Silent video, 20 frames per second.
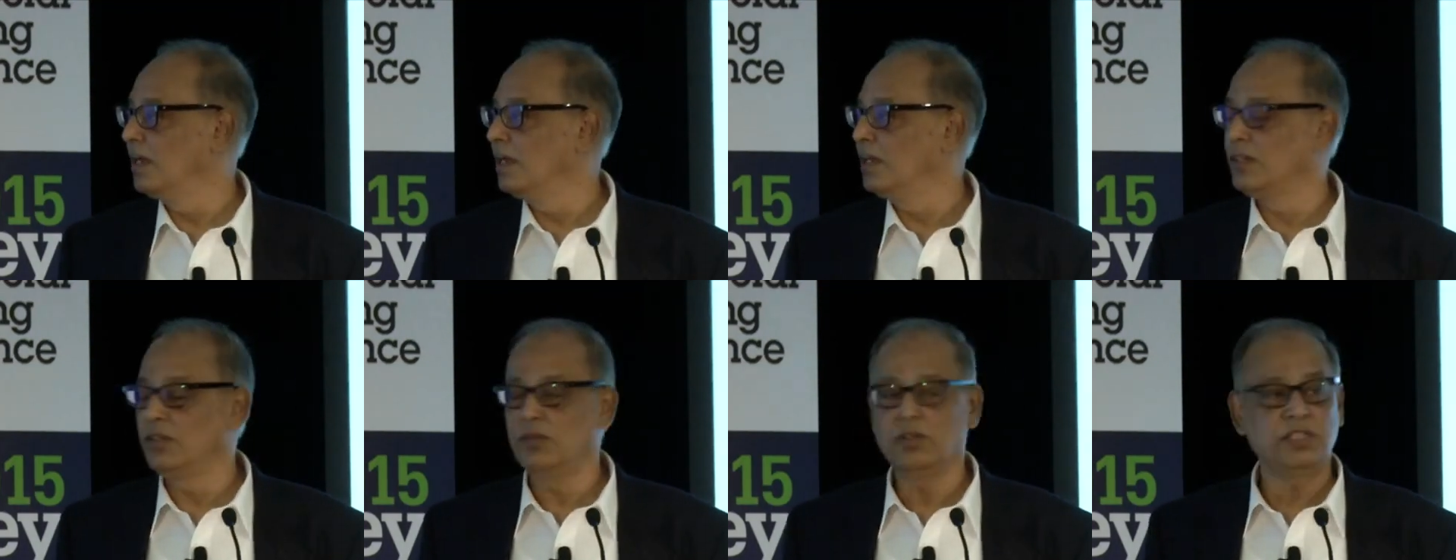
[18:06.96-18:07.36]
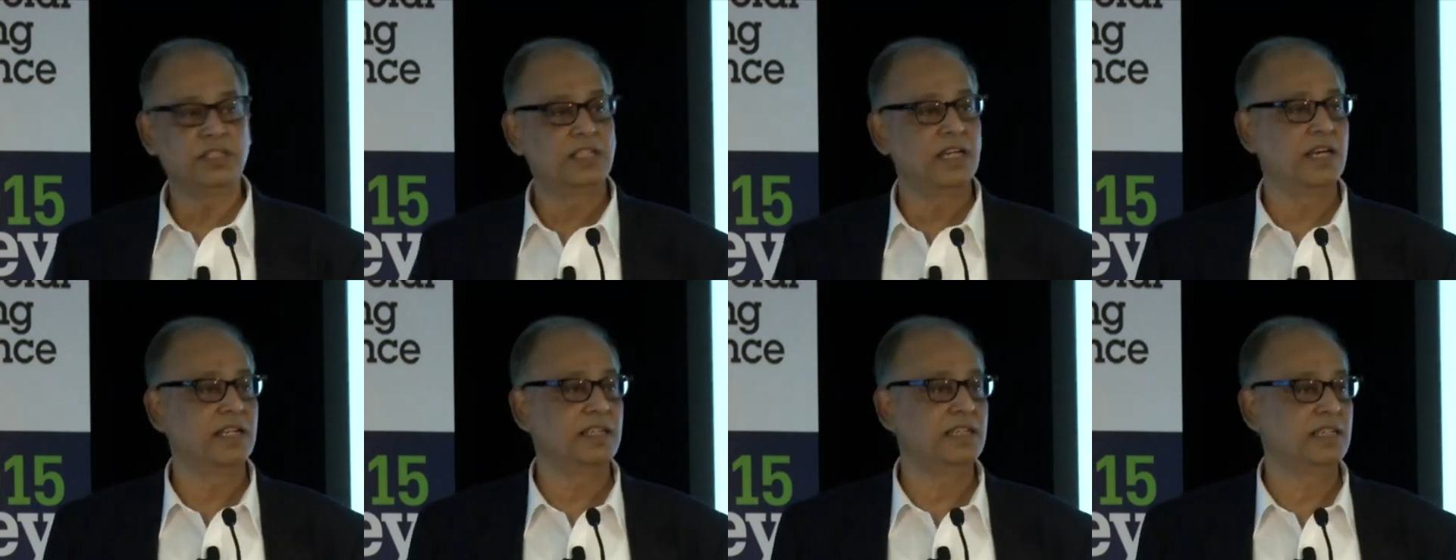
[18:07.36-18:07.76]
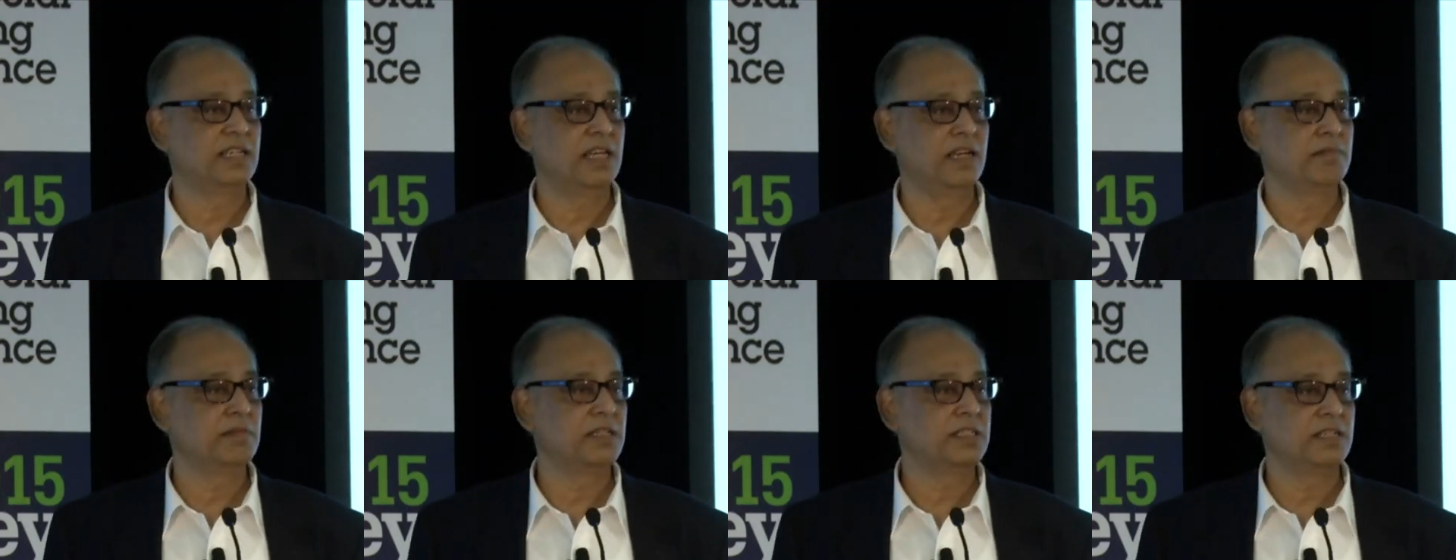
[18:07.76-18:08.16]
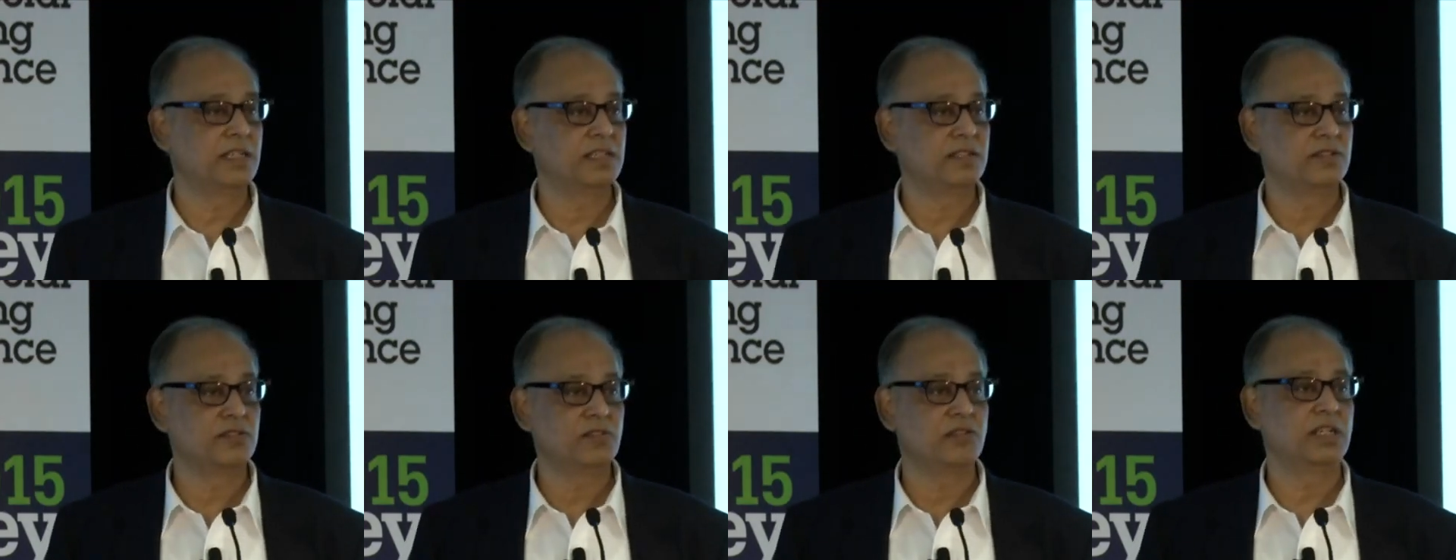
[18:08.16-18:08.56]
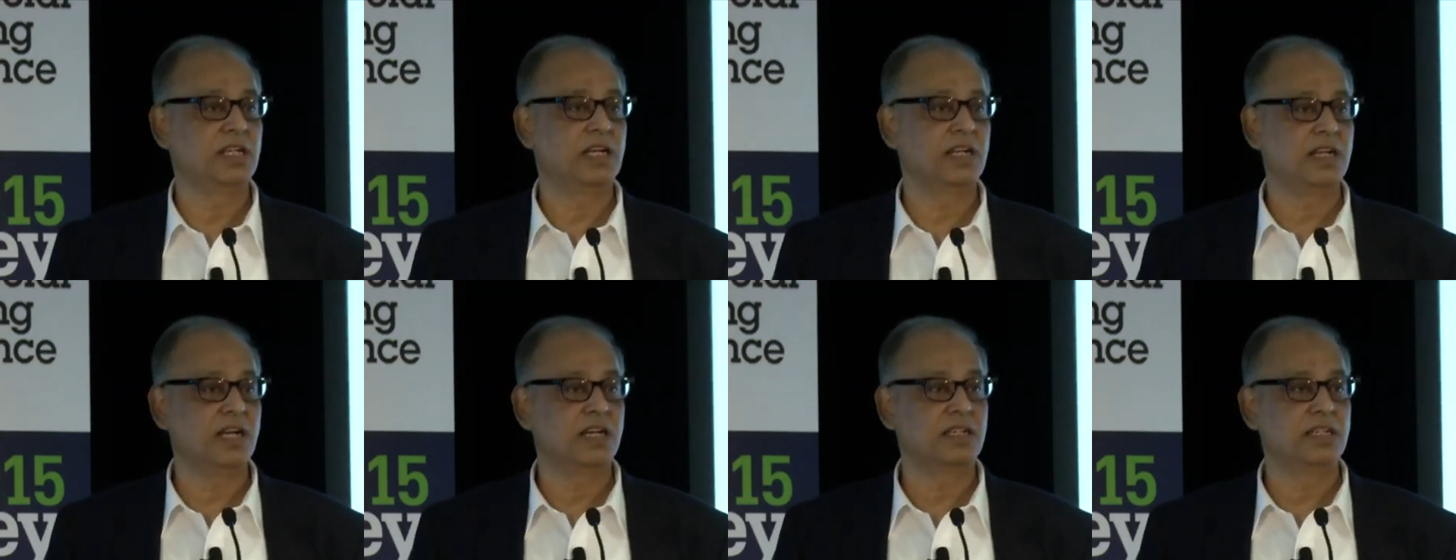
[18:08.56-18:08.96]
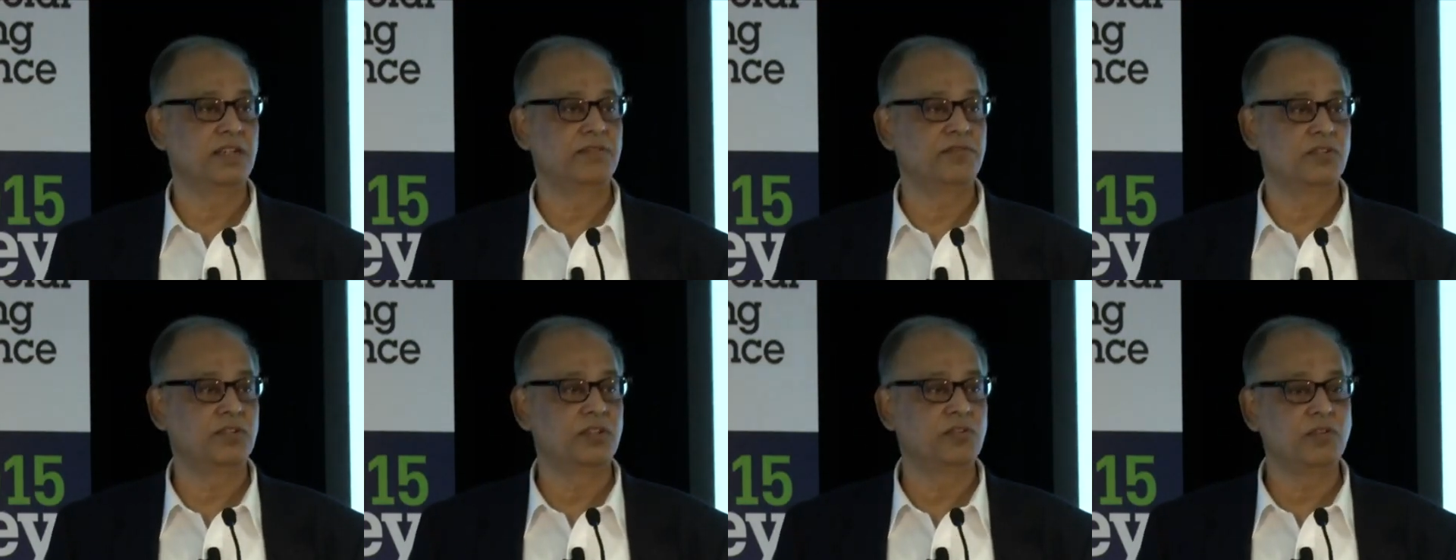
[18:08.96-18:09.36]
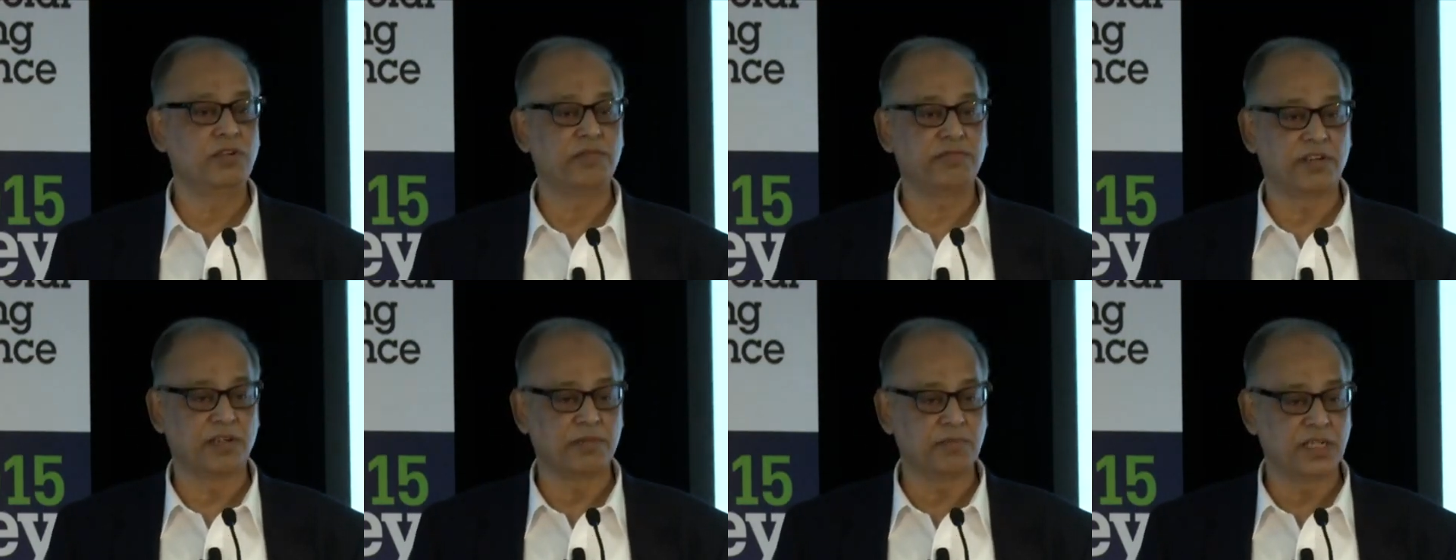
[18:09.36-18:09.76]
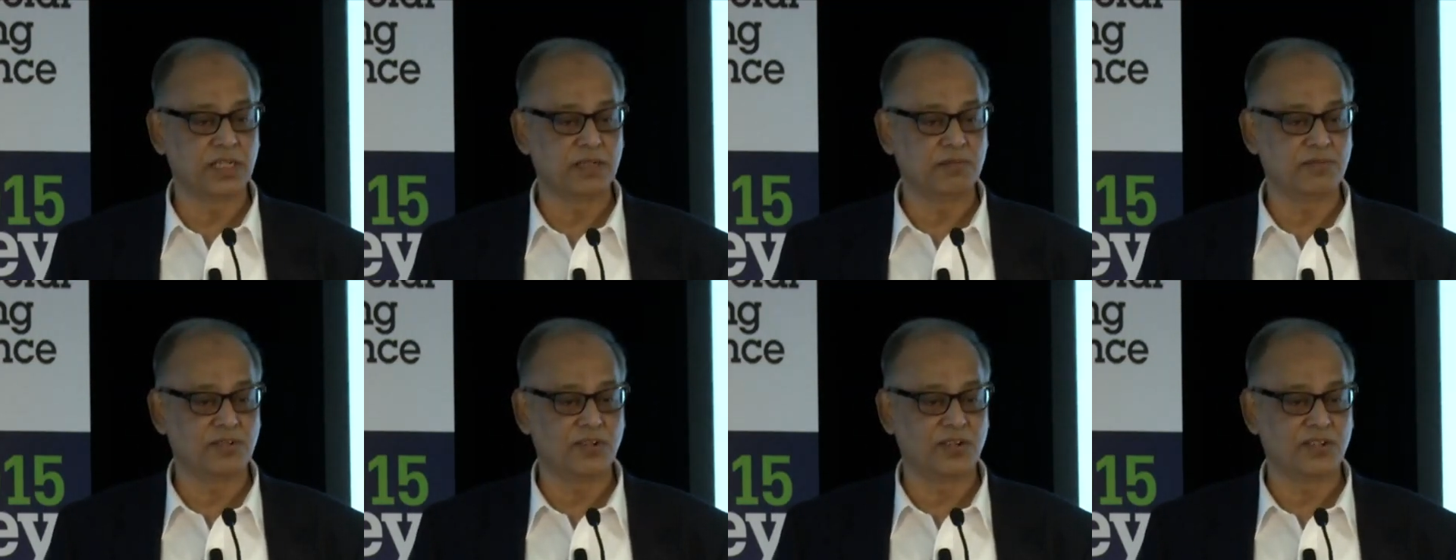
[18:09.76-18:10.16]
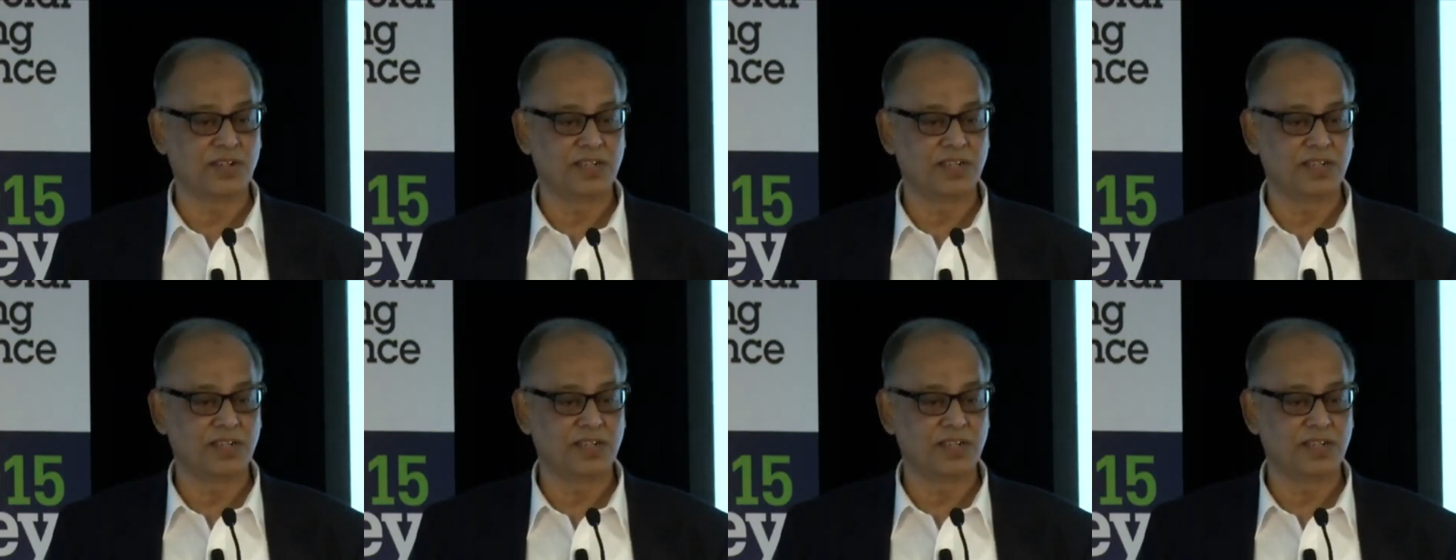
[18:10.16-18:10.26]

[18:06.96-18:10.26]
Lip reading: USAID came and said, sorry, I can't give you Duofem anymore.